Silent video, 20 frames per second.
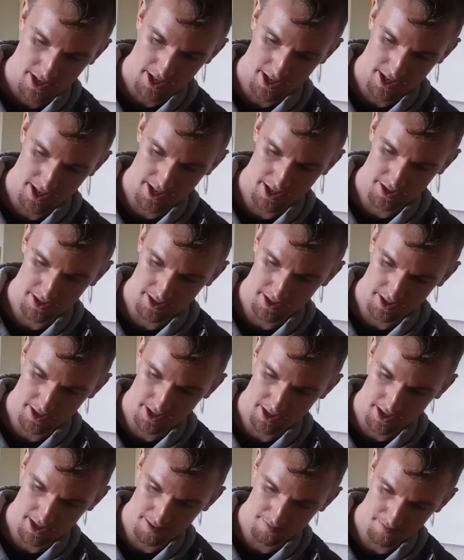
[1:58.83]
and
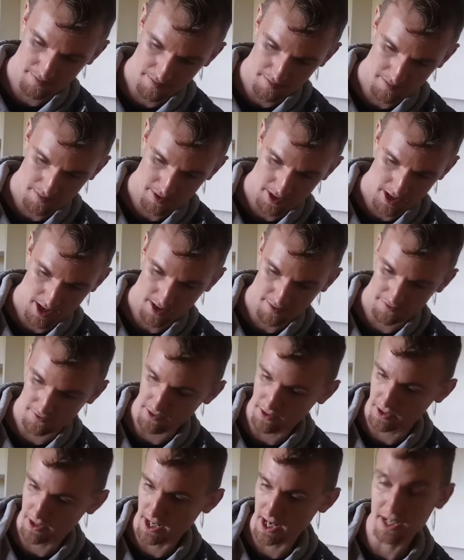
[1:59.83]
yeah, I
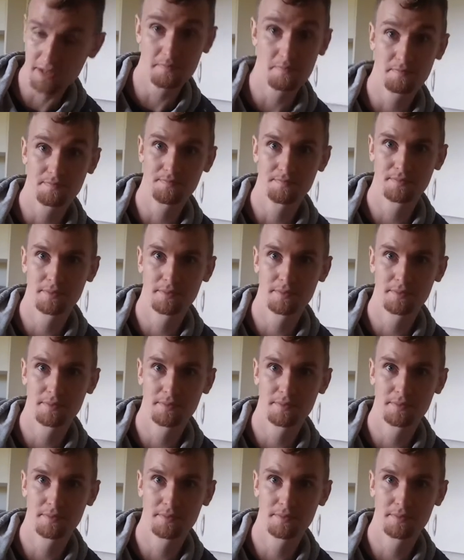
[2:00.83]
feel great.